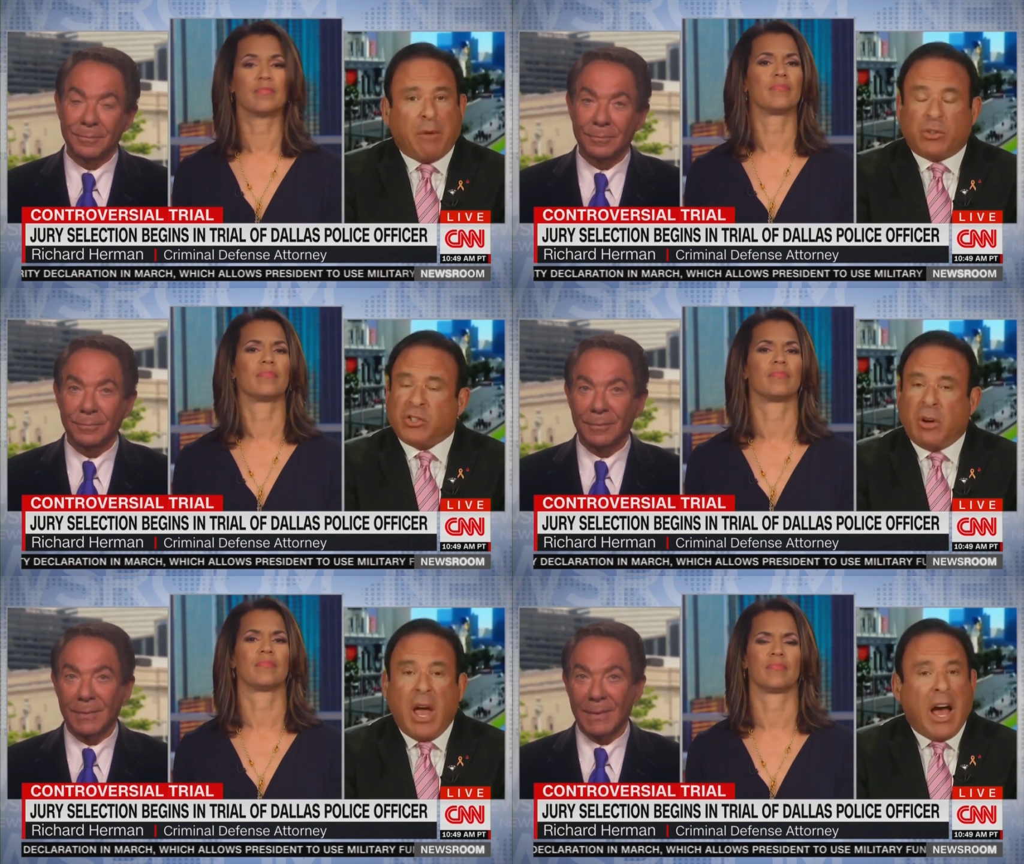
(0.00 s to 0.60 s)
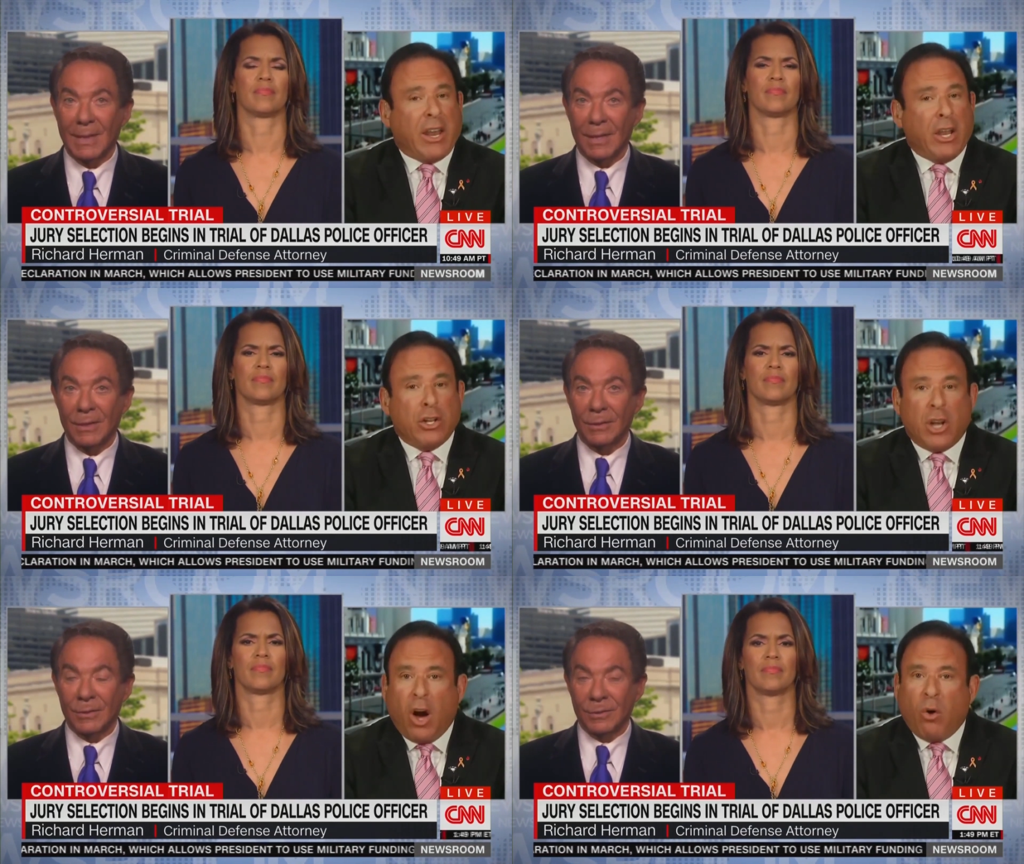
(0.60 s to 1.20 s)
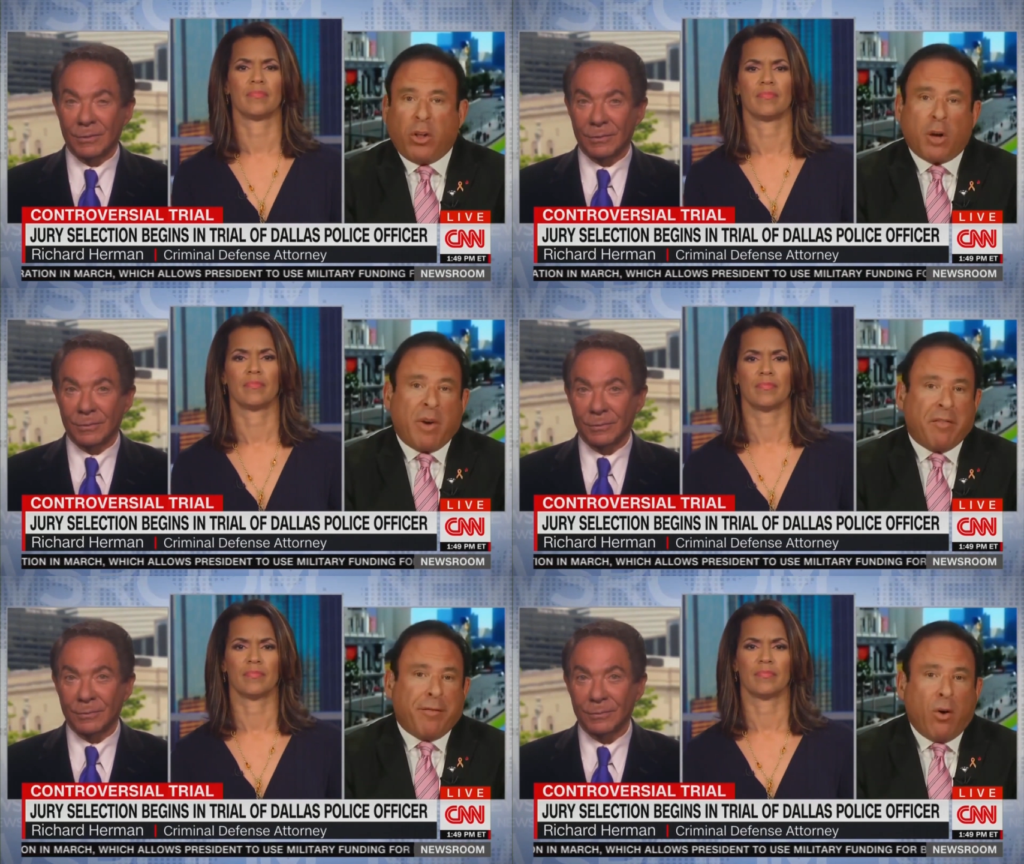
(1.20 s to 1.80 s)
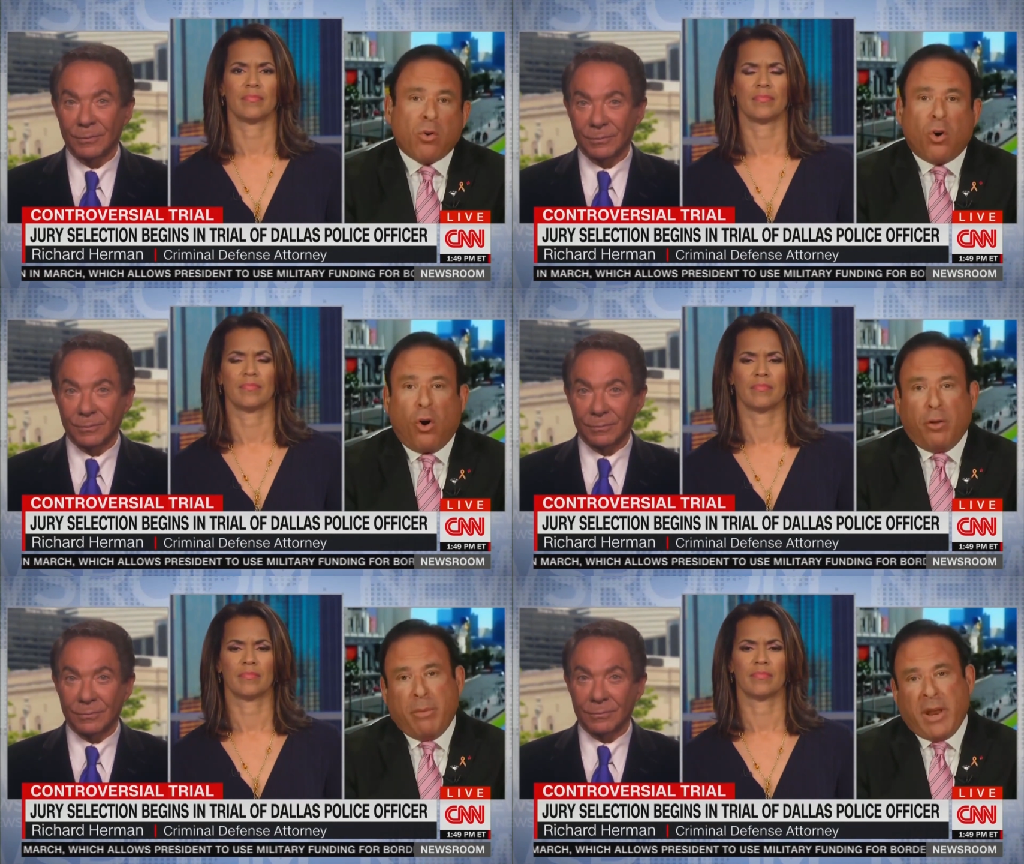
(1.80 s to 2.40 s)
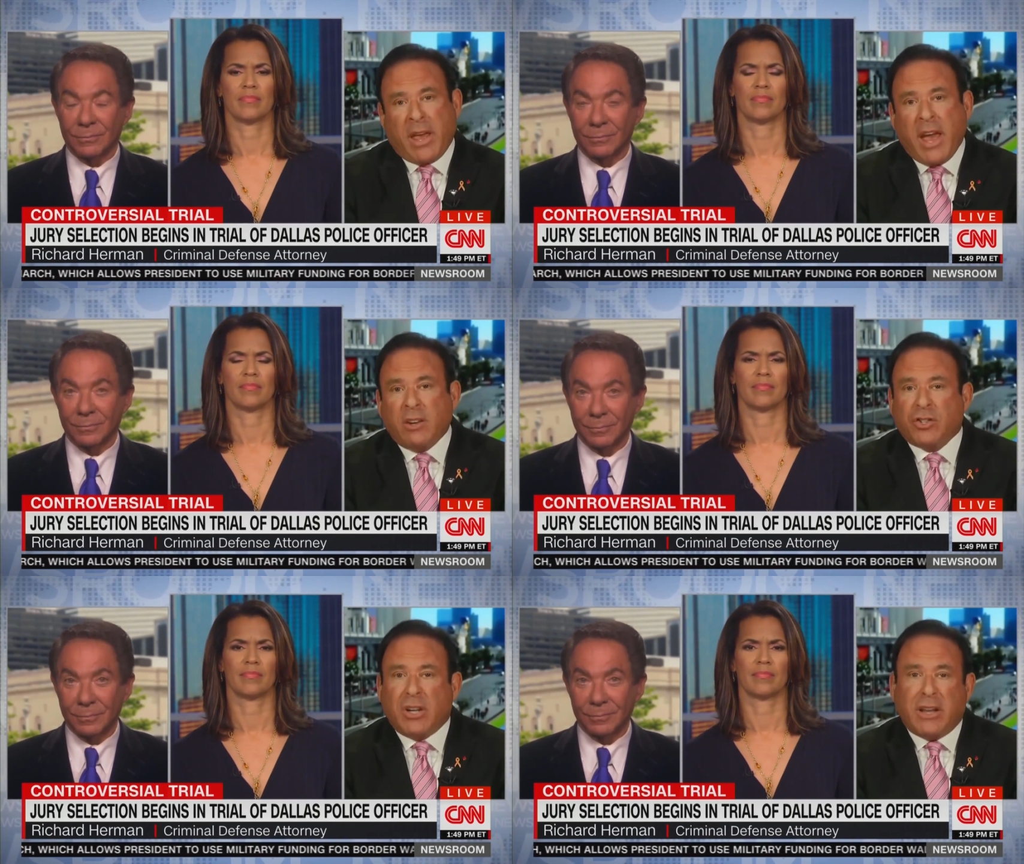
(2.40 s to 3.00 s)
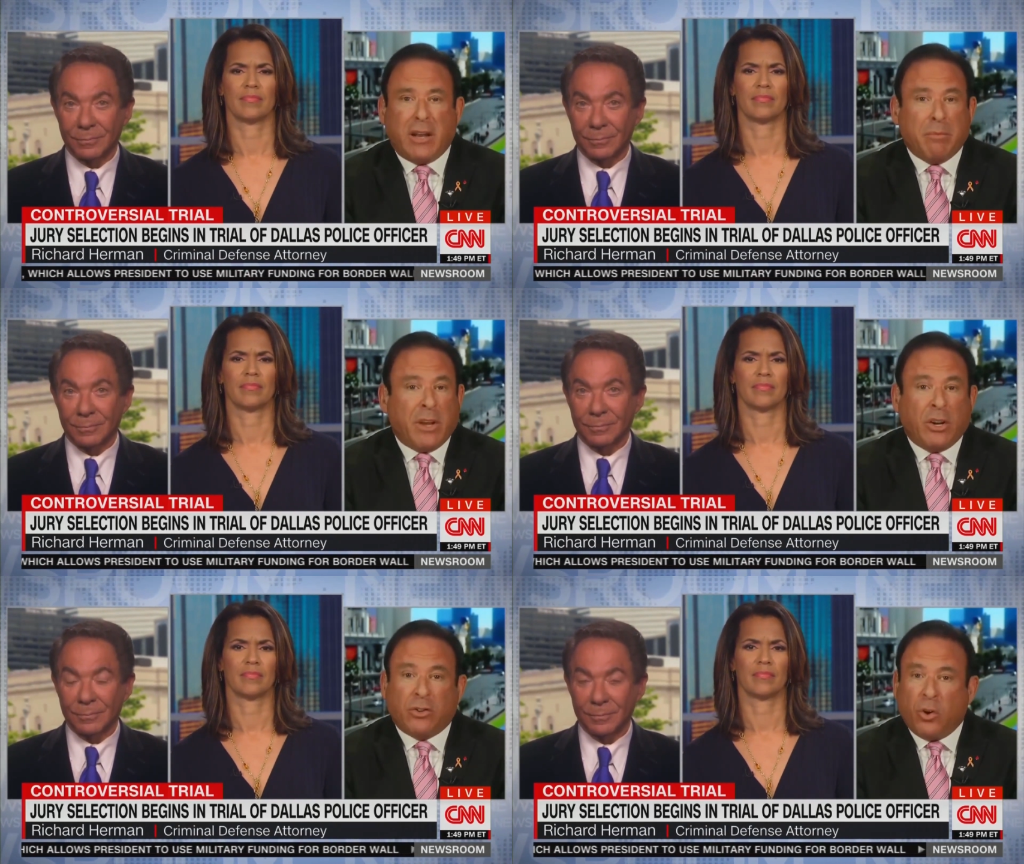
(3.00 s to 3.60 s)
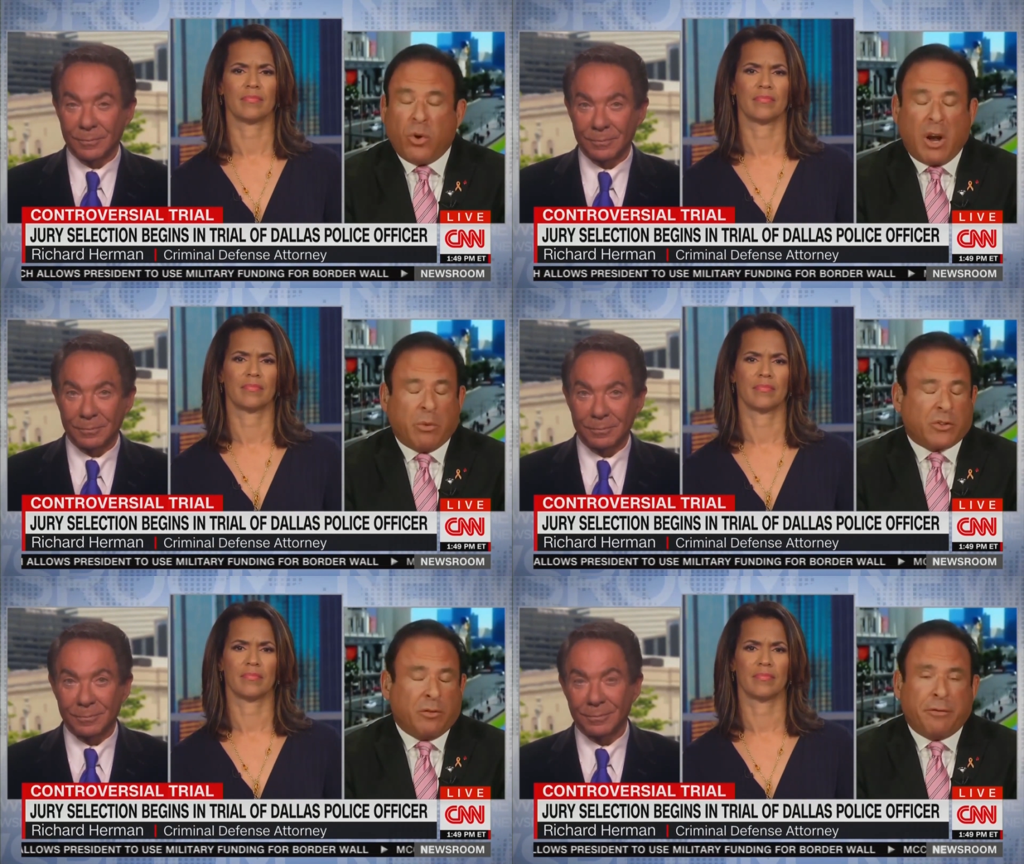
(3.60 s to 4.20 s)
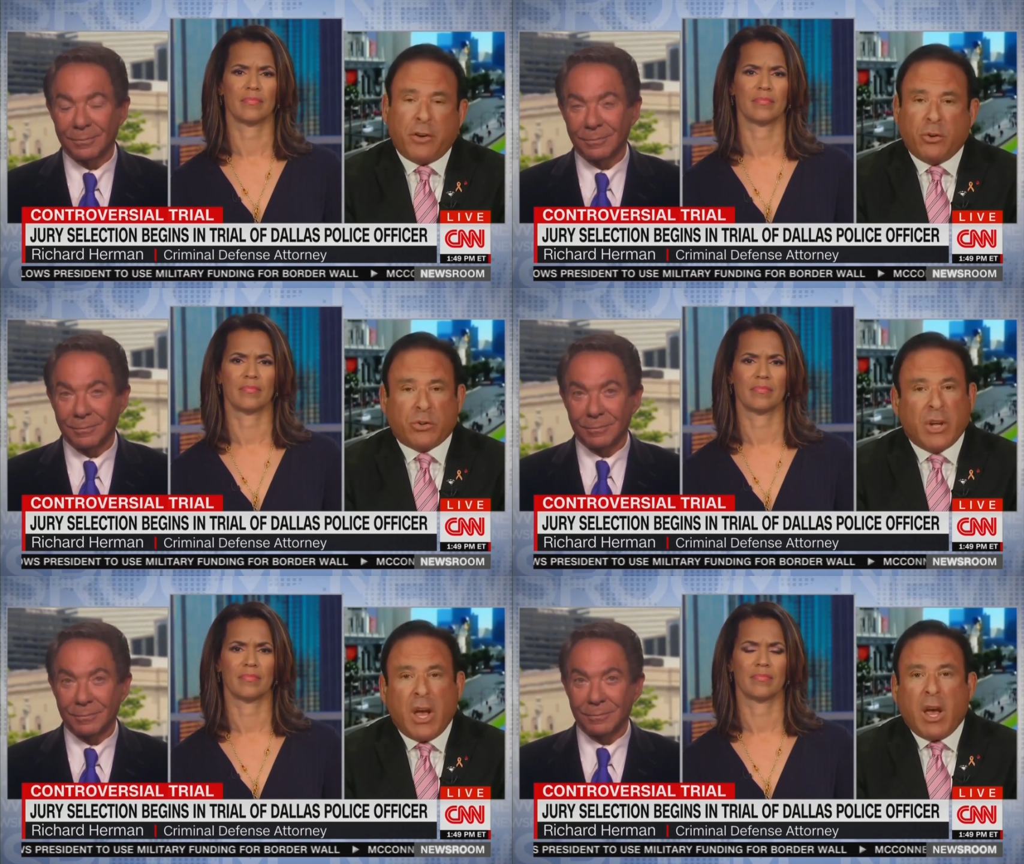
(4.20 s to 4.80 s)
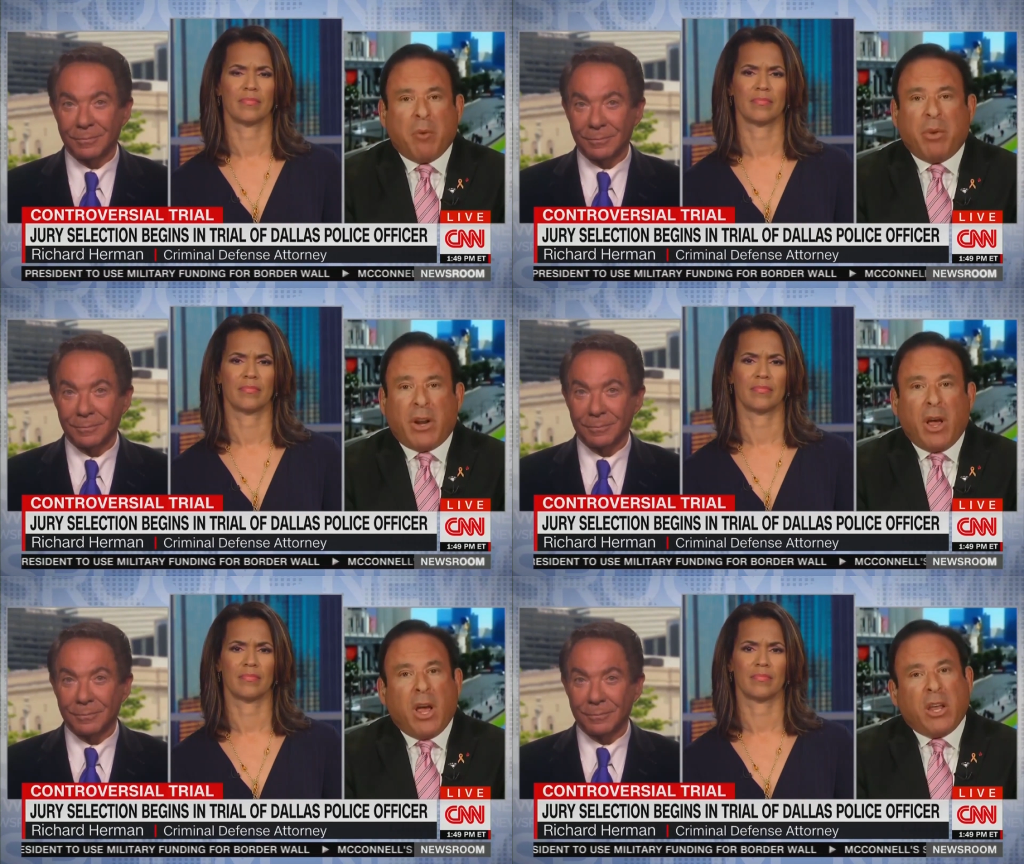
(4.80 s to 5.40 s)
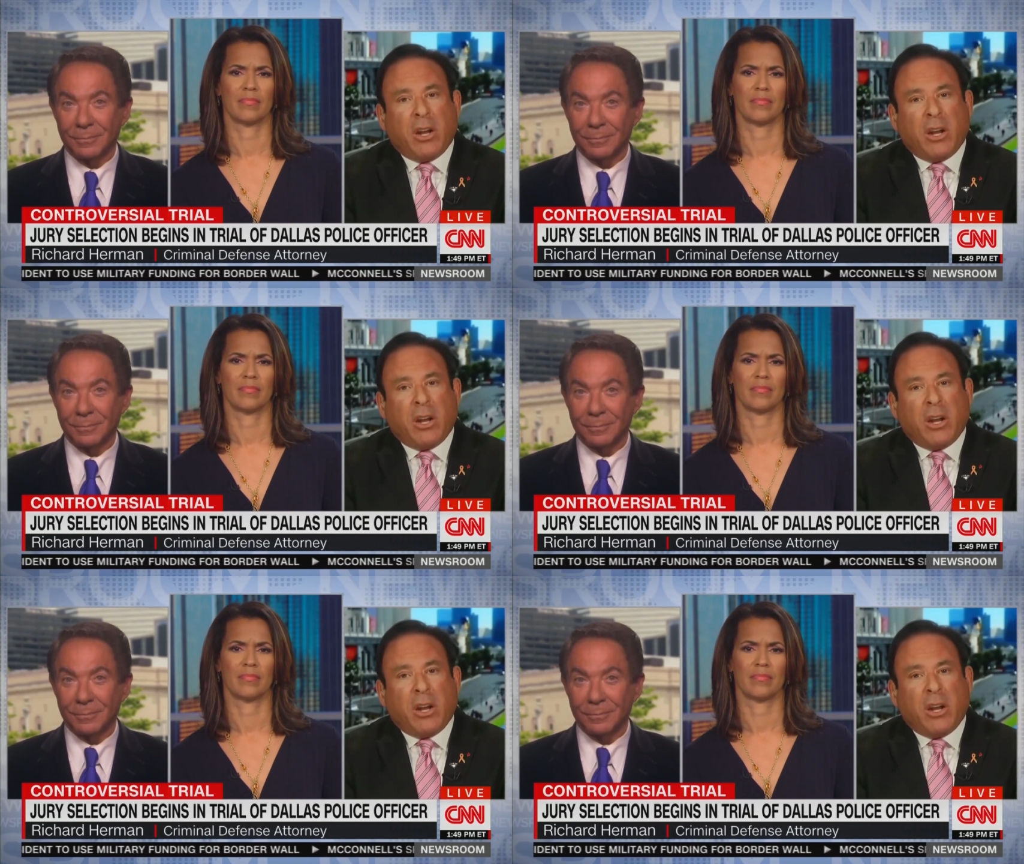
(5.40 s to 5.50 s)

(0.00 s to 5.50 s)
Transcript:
Speaker 1: And I didn't know, and look at my phone call and mitigation, I didn't mean to do it, I was confused. But,